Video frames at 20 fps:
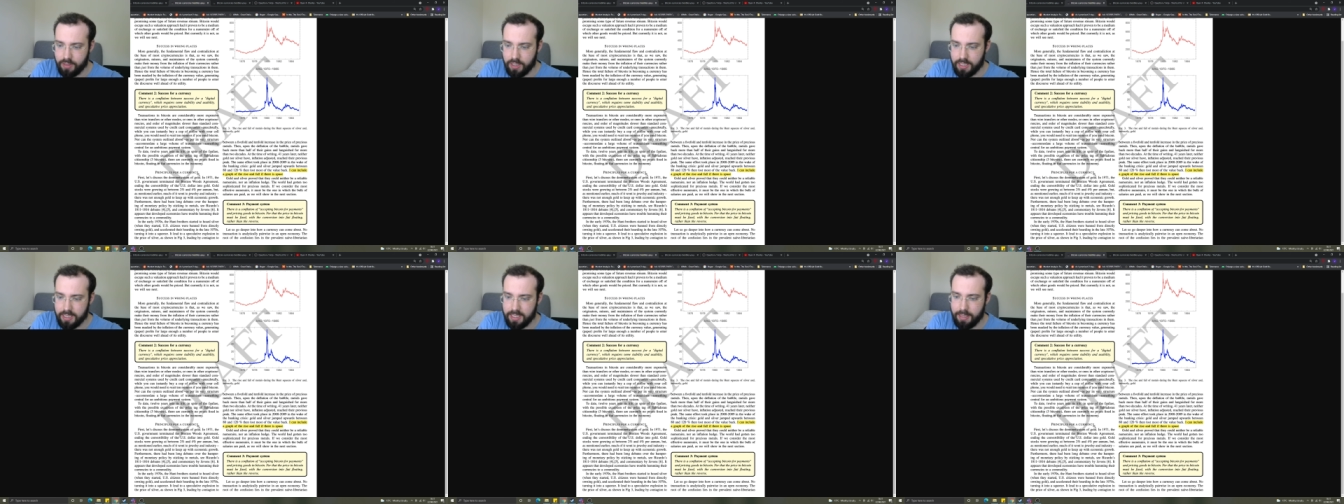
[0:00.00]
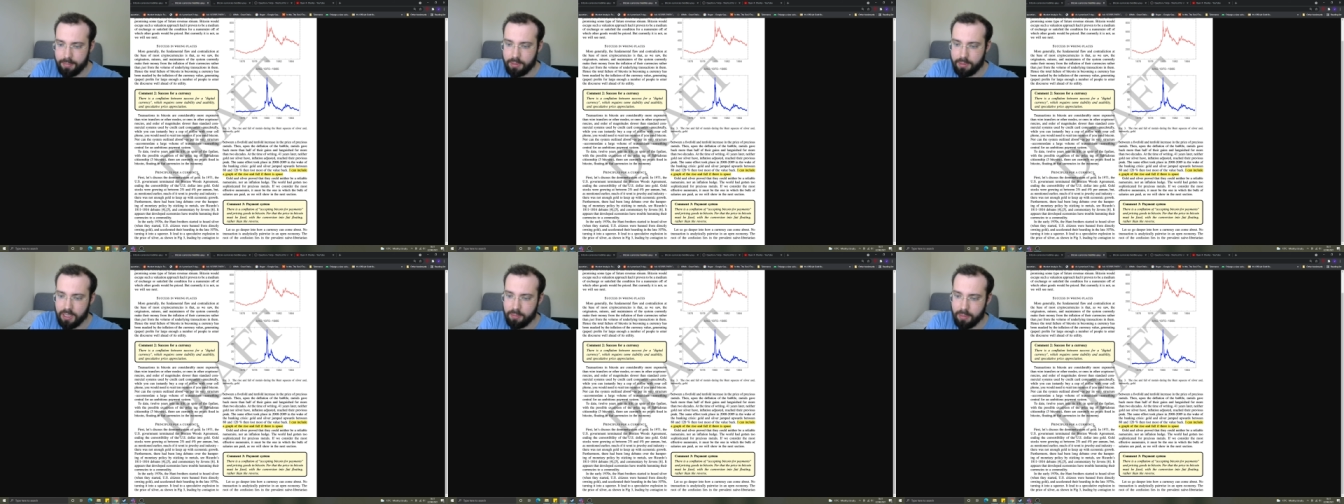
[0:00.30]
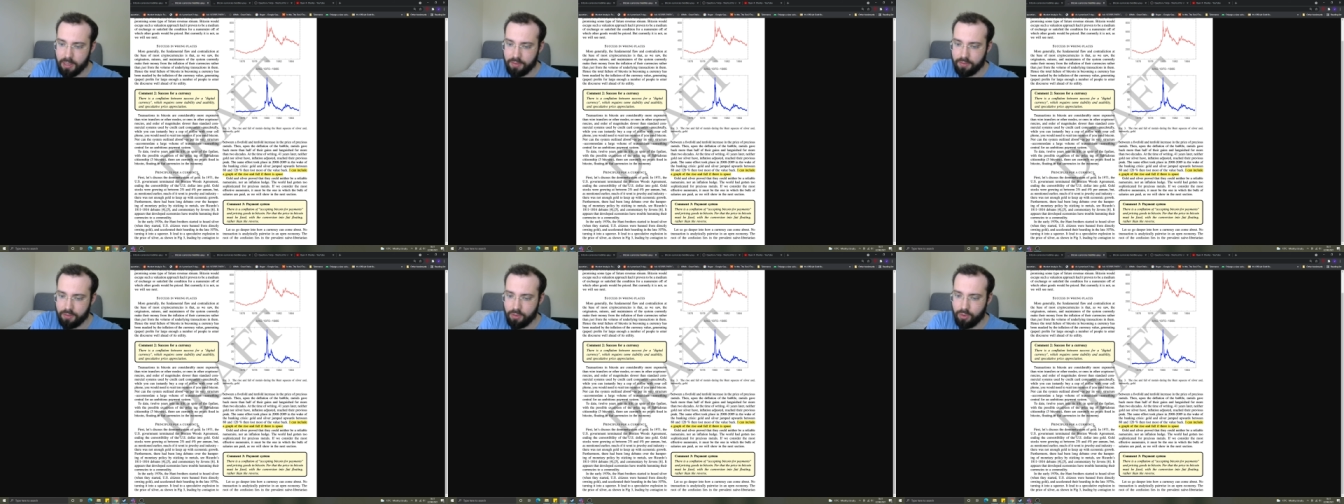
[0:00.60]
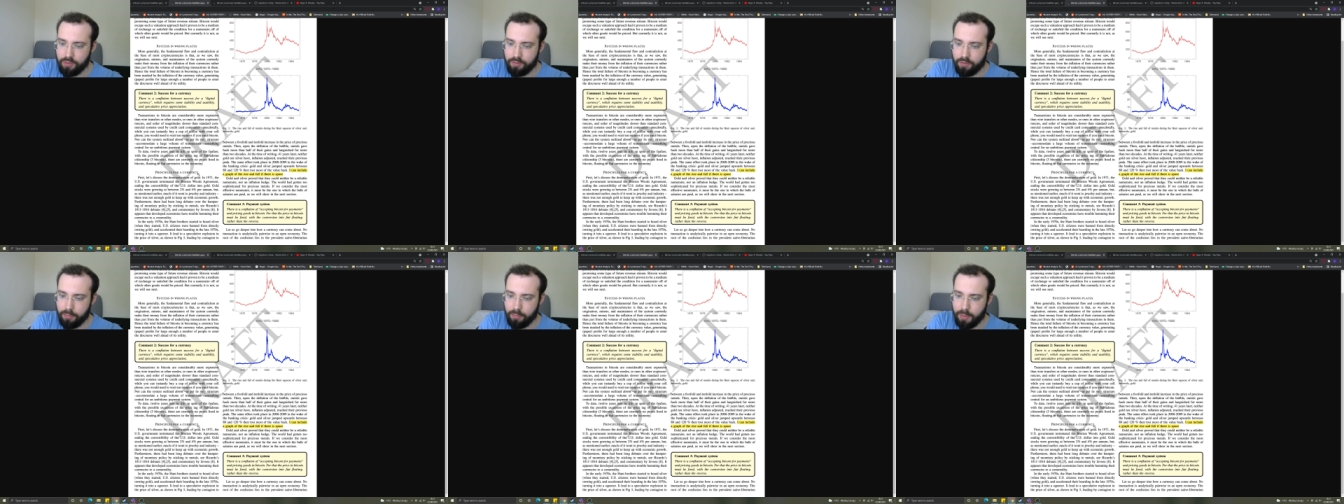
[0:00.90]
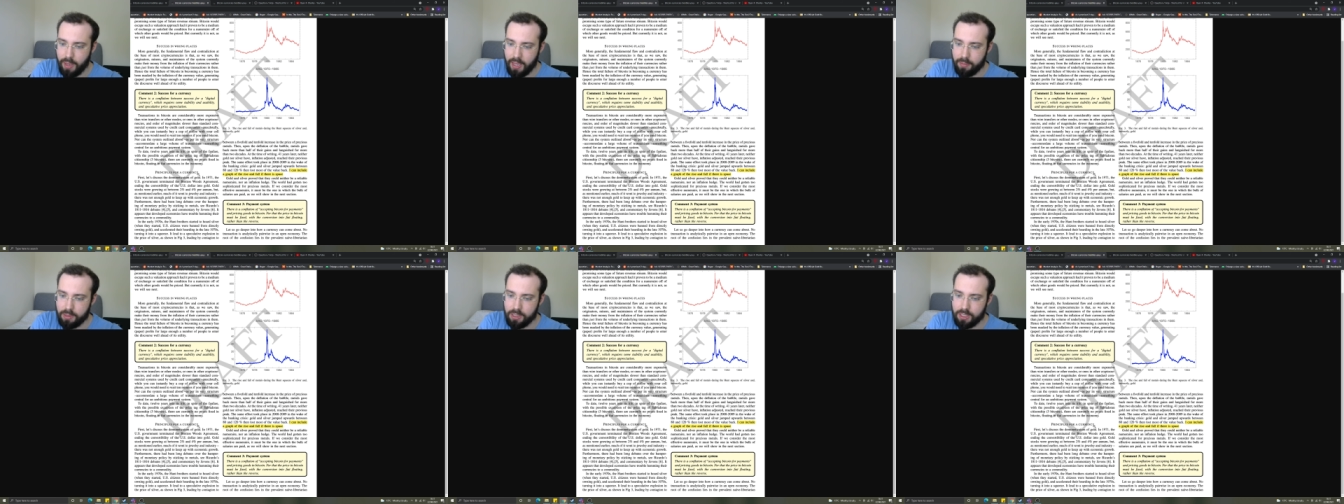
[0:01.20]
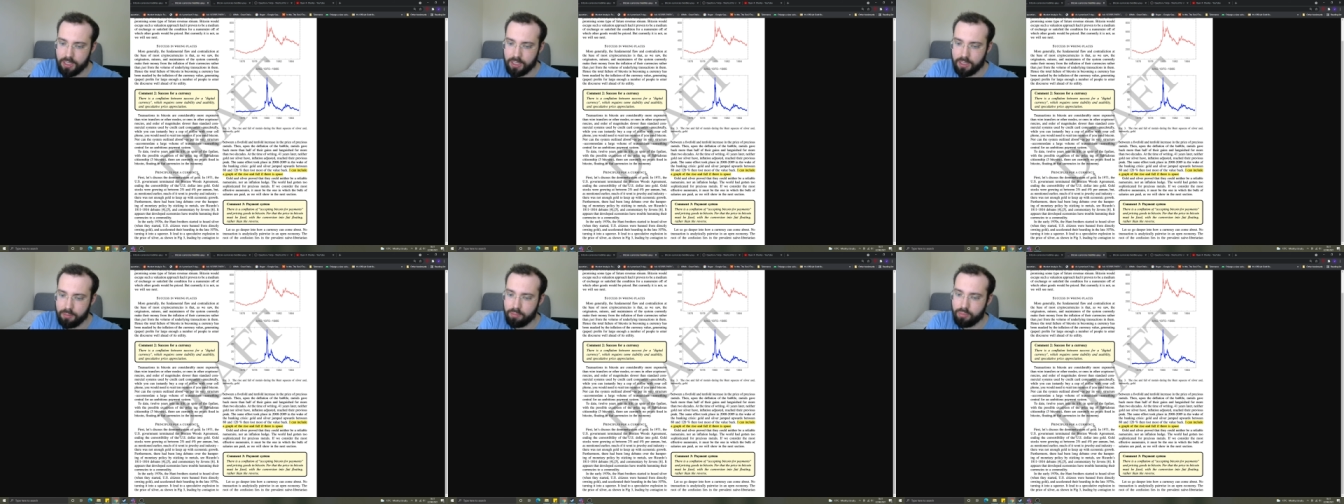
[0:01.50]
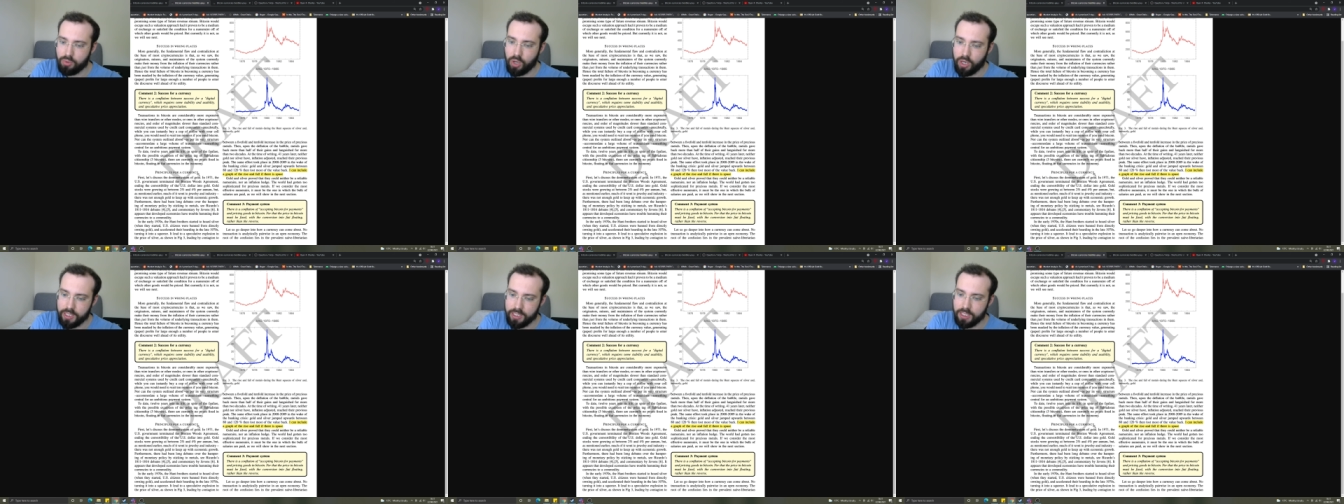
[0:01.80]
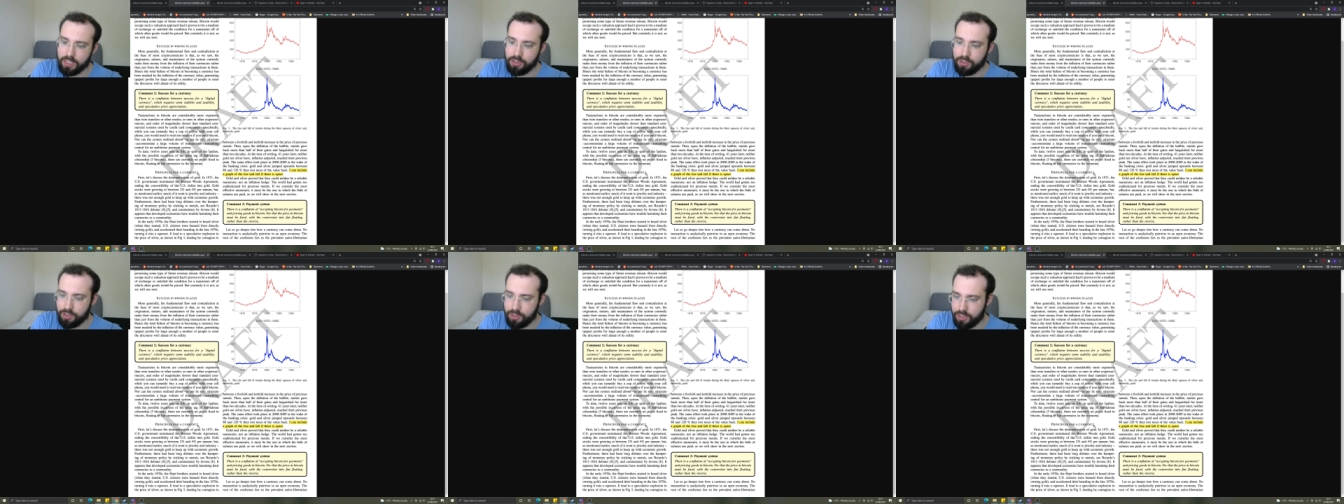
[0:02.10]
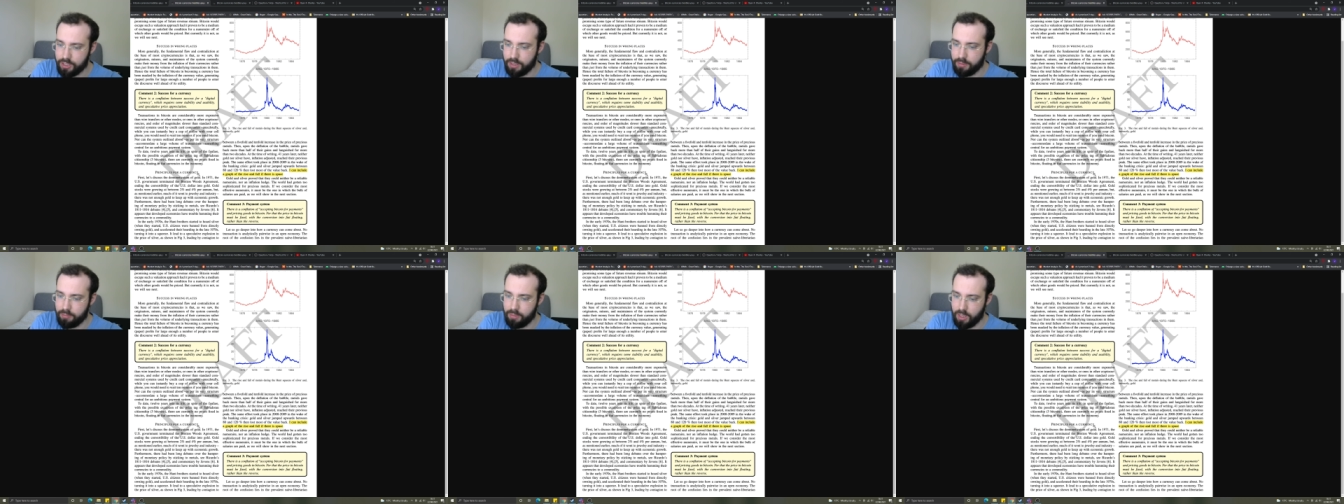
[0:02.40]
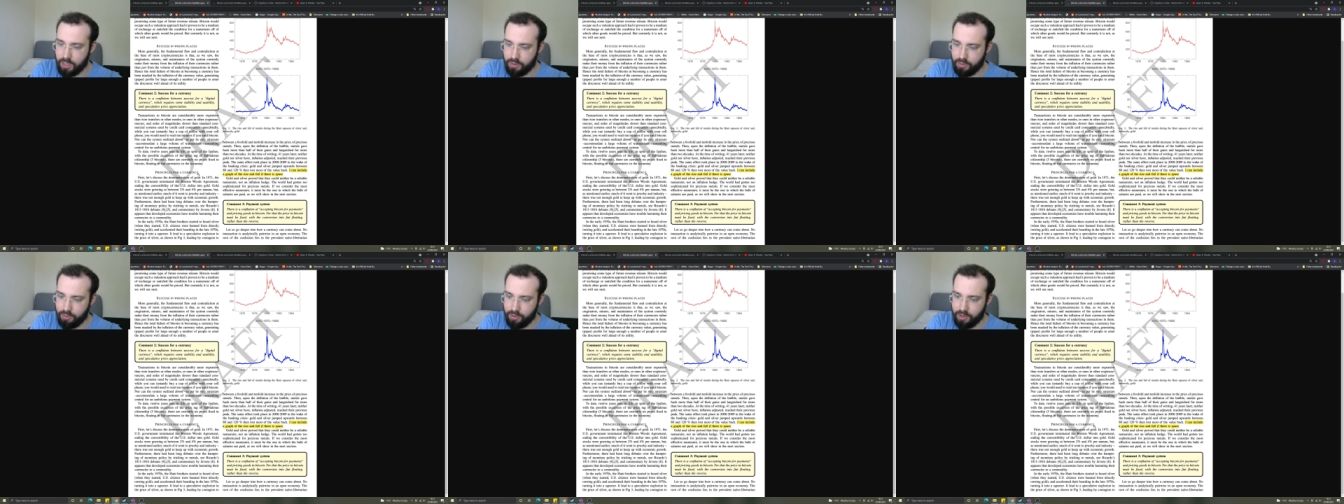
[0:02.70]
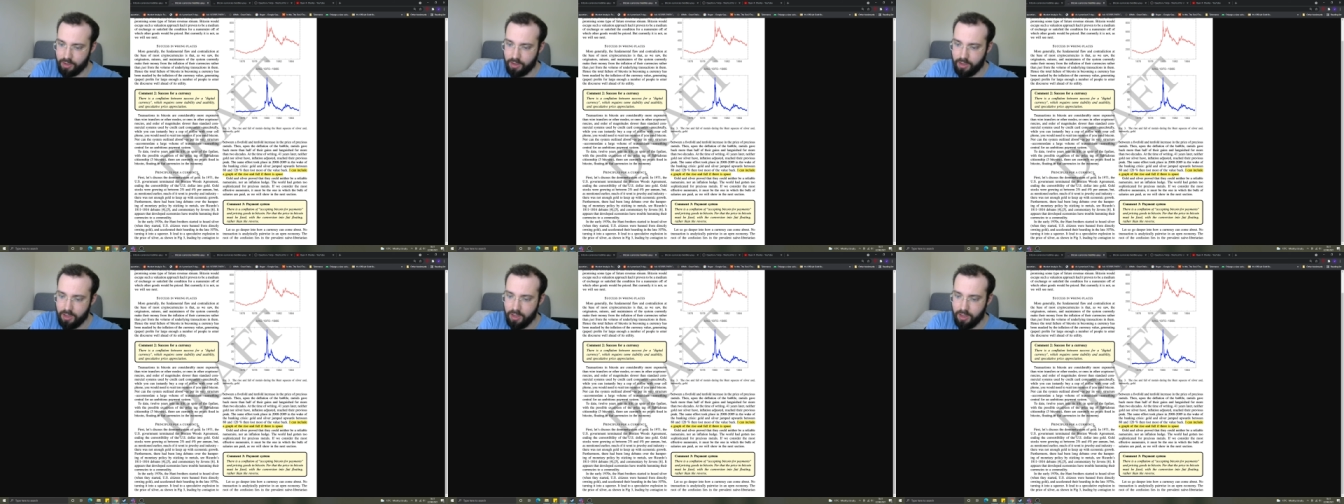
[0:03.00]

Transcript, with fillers: accepting Bitcoin for payments and pricing goods in Bitcoin,